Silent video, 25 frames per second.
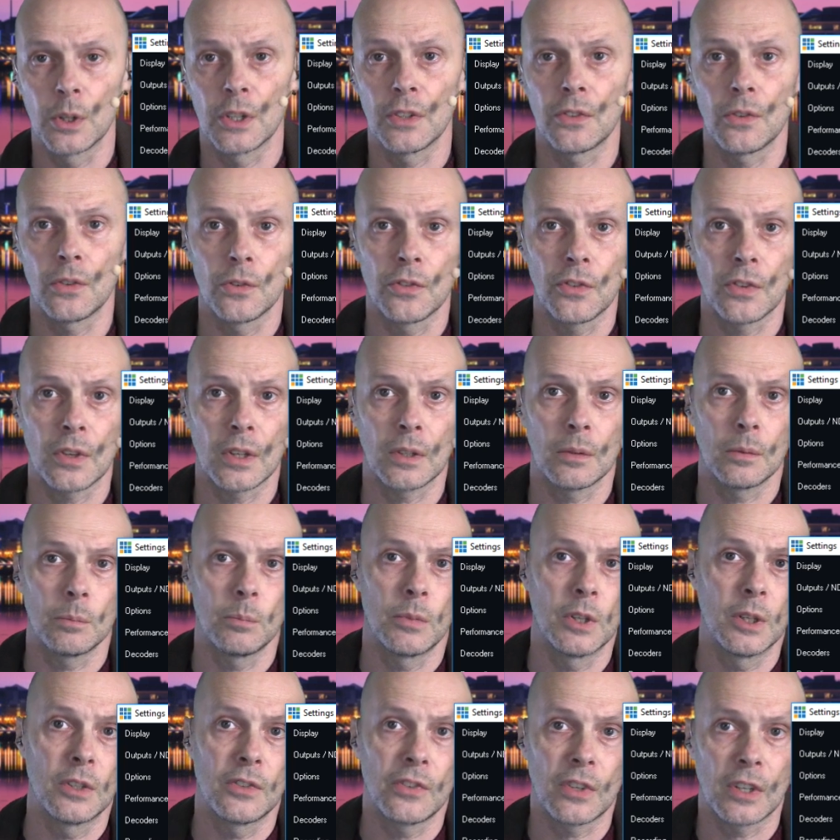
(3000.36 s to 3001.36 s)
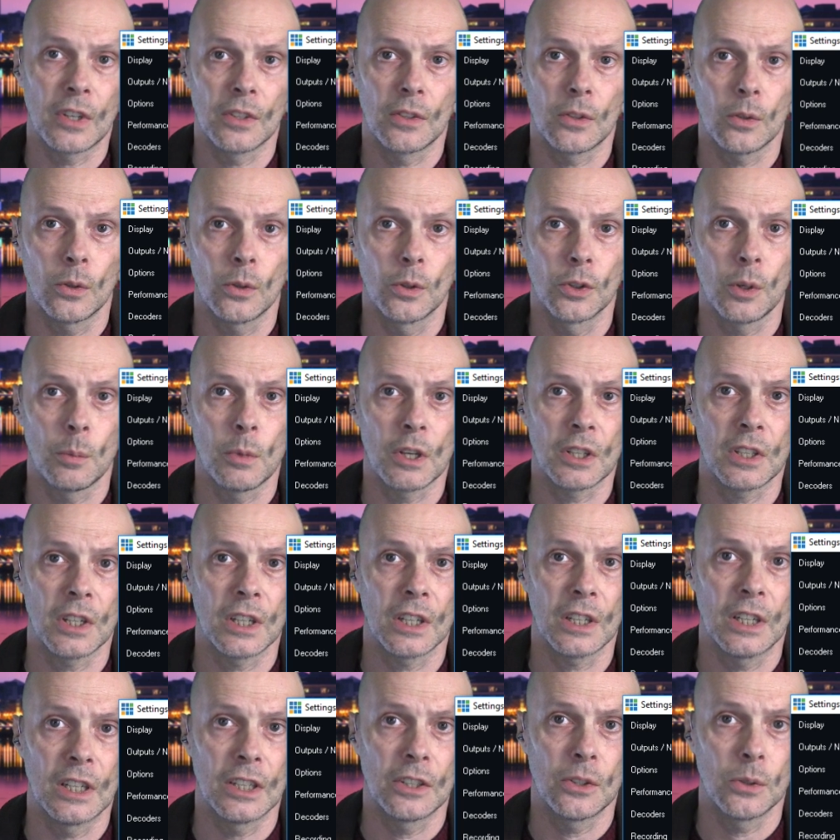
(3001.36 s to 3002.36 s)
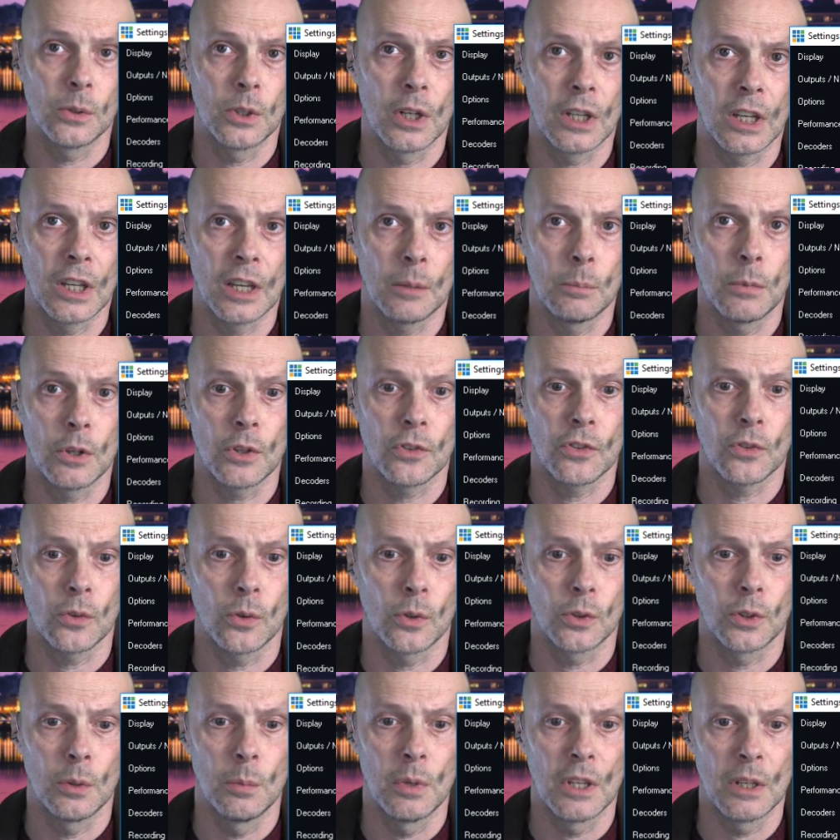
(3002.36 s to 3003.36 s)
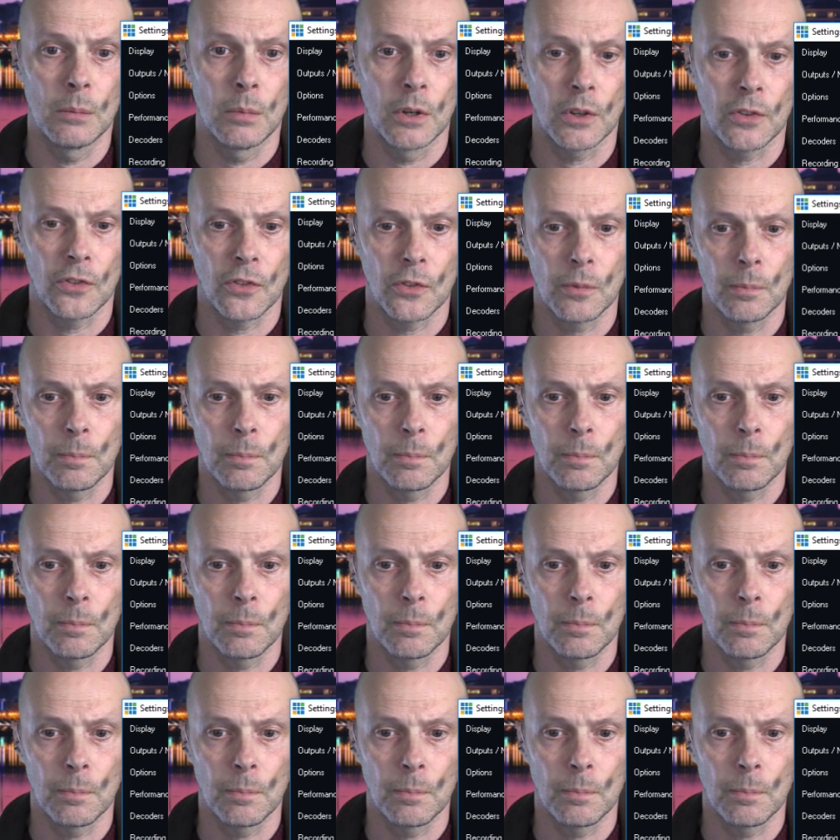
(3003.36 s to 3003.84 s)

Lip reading: to be sent automatically to the A bus or the B bus.